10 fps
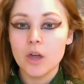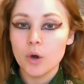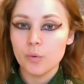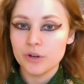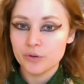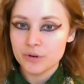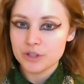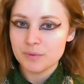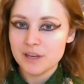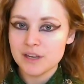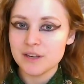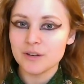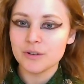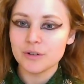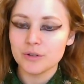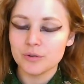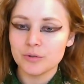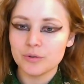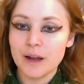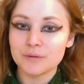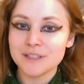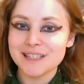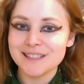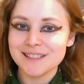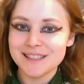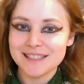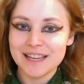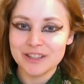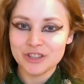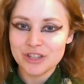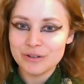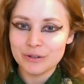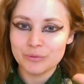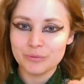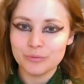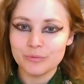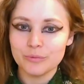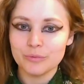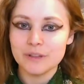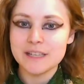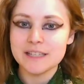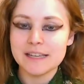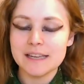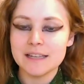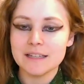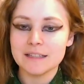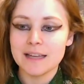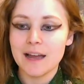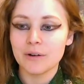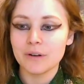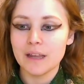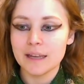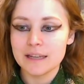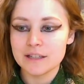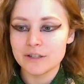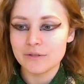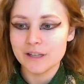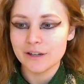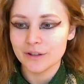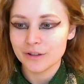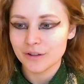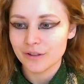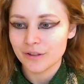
We are going to be grounding this energy or releasing it down and into the earth.